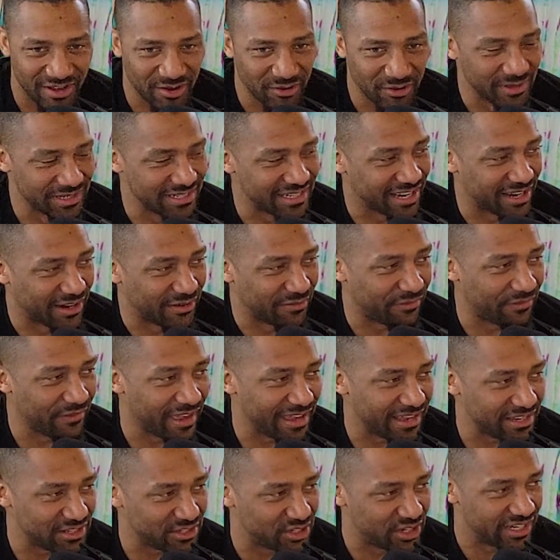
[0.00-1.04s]
always got to
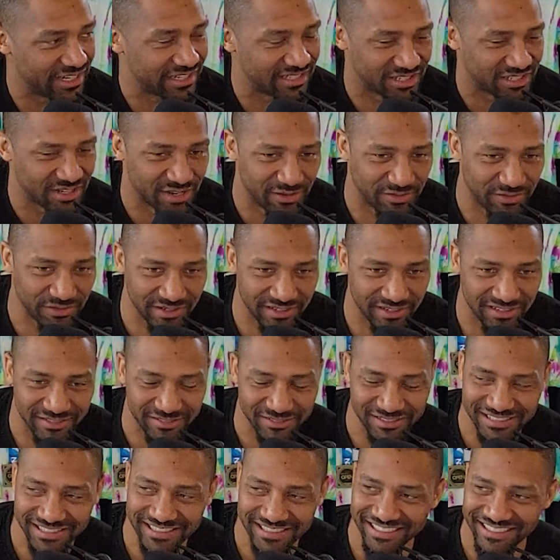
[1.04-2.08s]
fact check Jeff. You
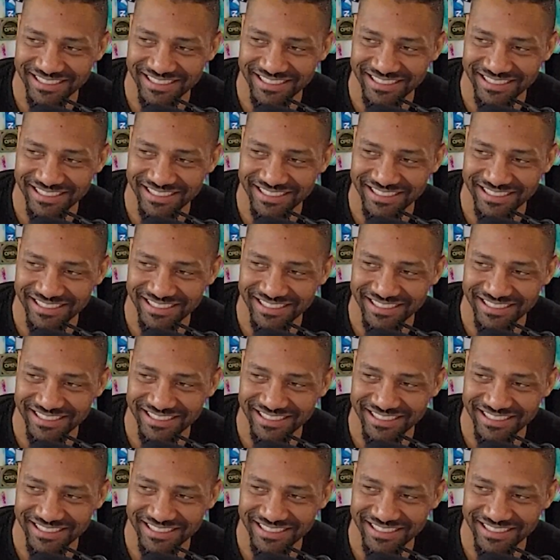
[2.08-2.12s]
know.